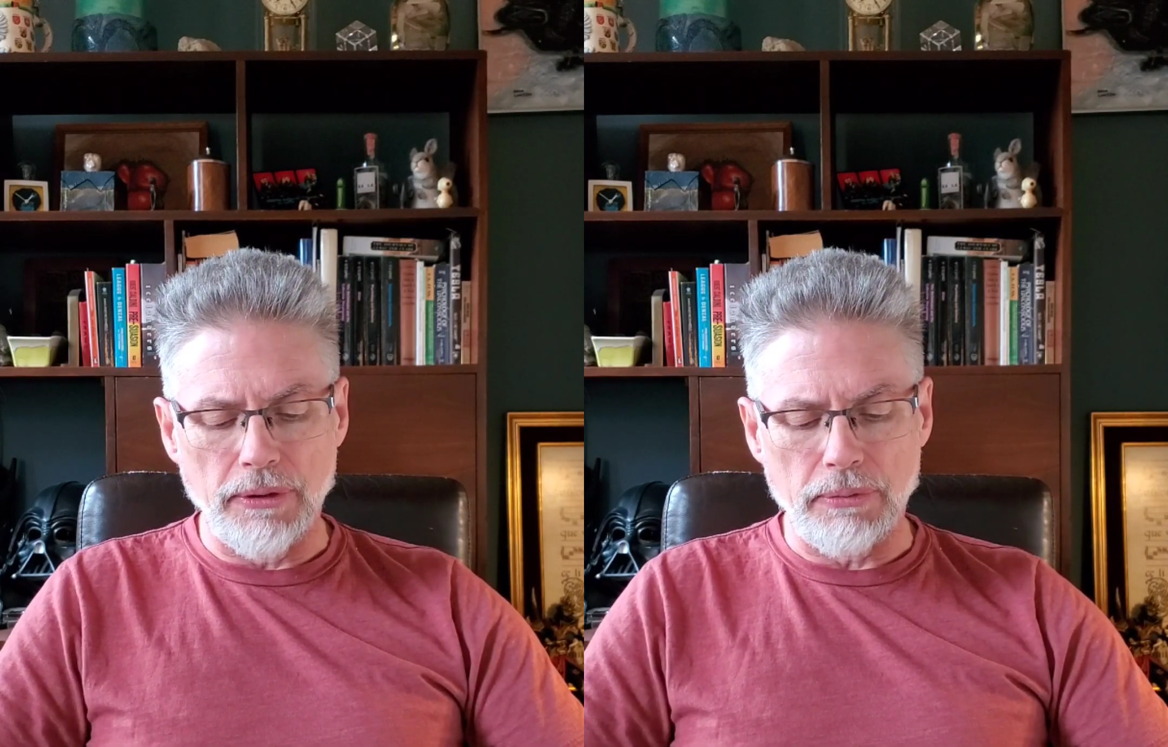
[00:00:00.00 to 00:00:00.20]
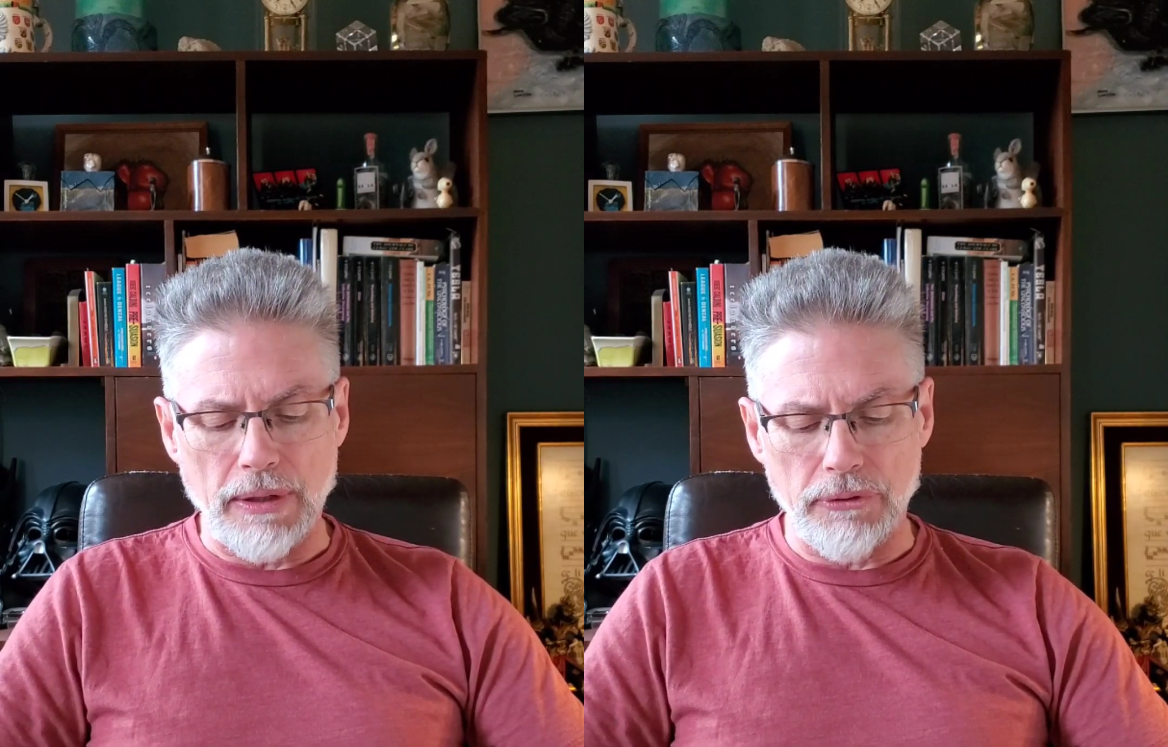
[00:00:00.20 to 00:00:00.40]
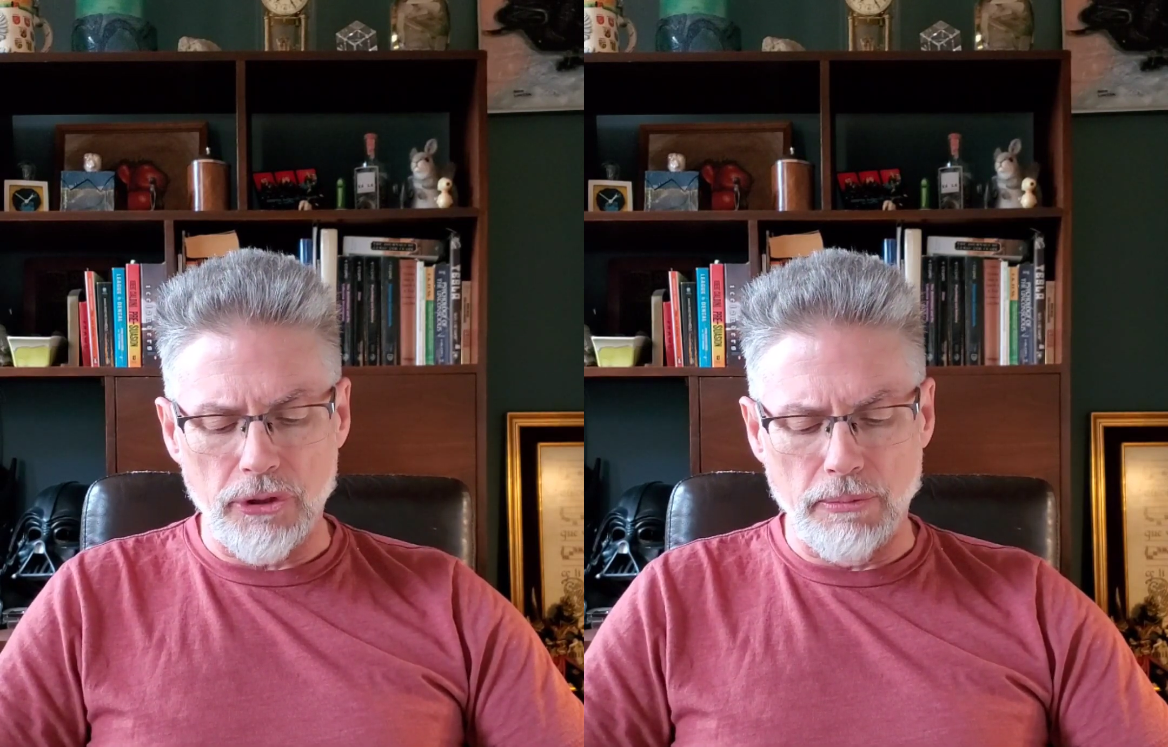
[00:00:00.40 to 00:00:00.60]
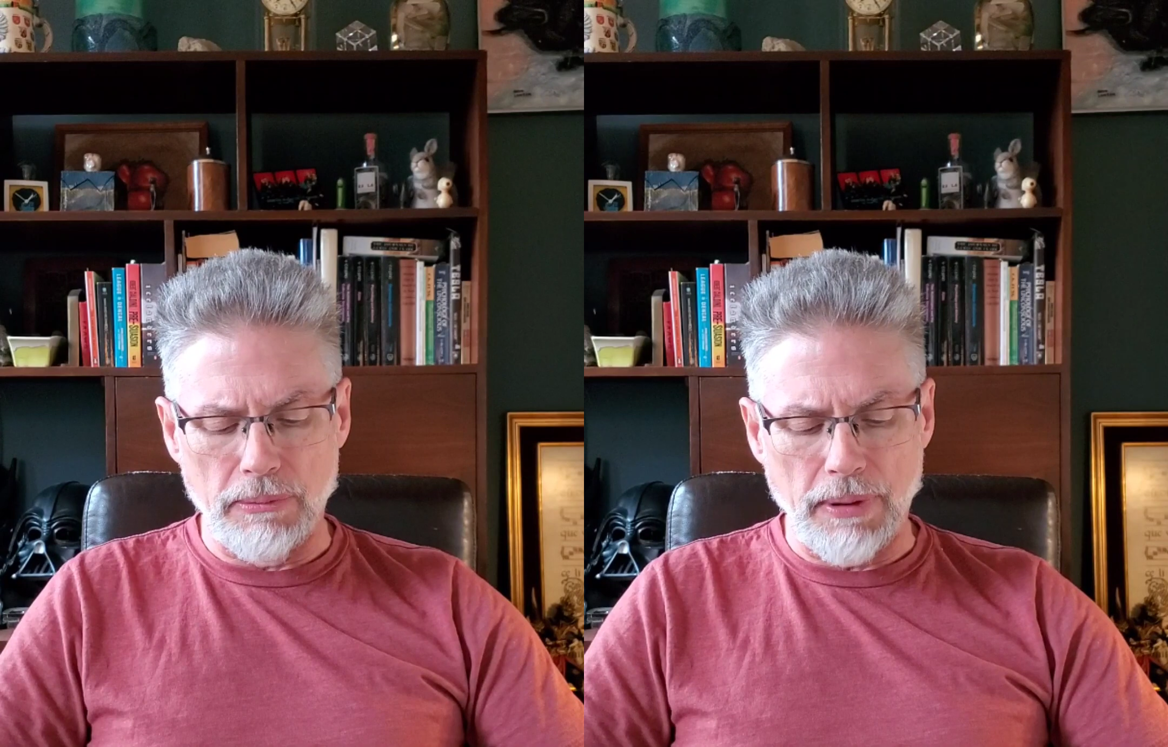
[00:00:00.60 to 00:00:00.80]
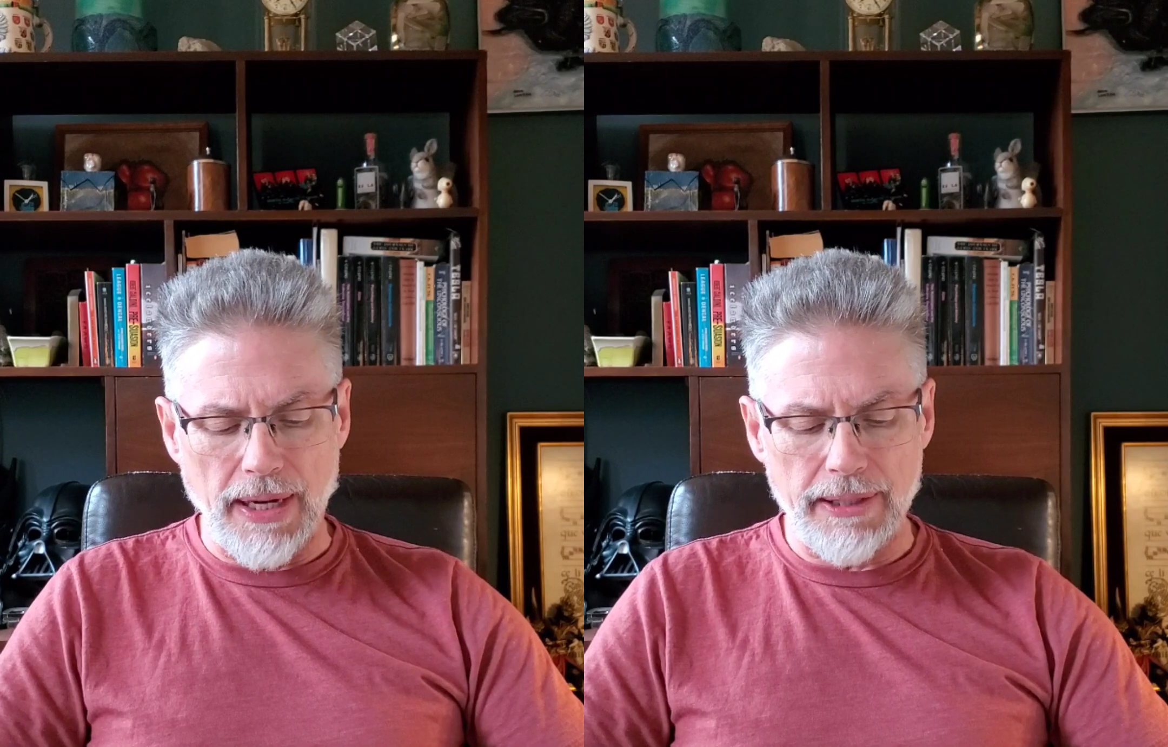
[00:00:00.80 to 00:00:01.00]
throughout the
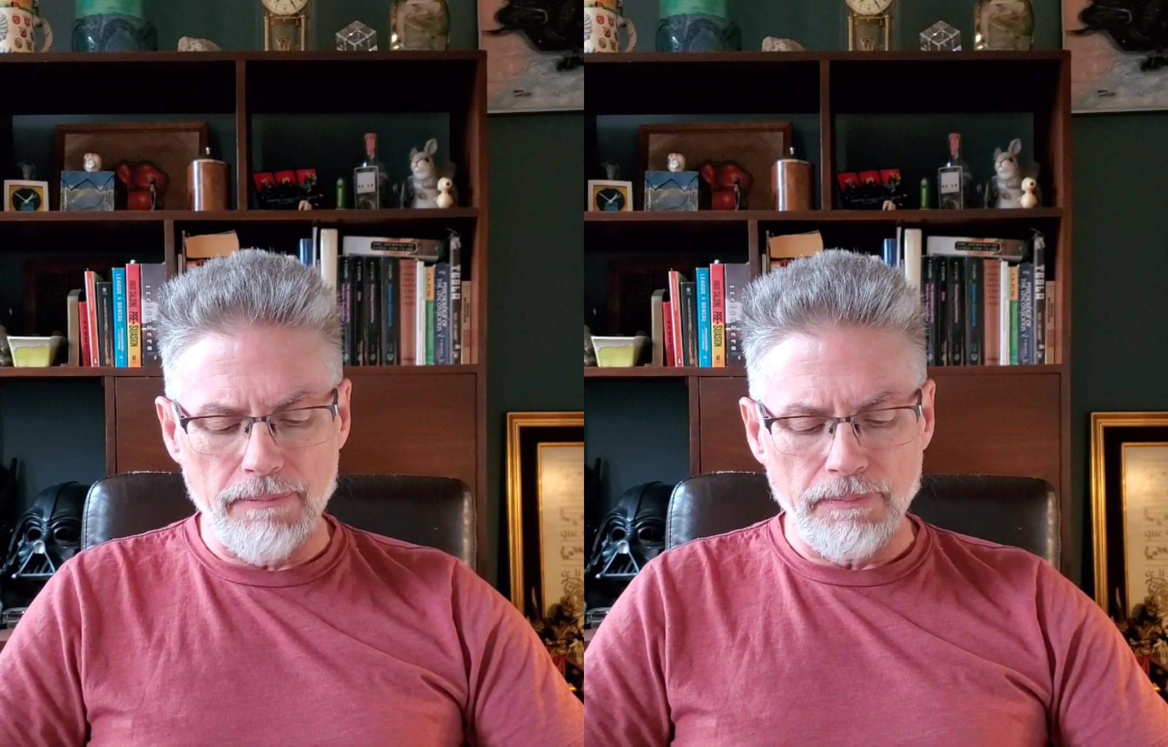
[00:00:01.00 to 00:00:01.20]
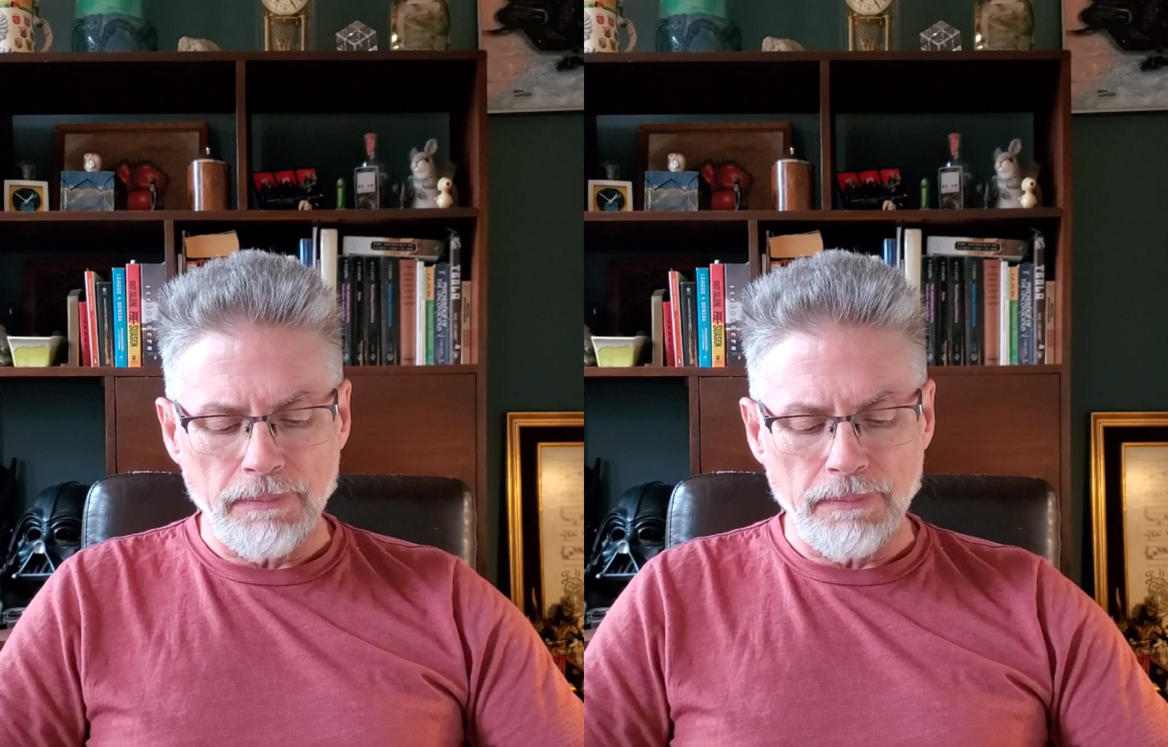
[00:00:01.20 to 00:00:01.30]
human body.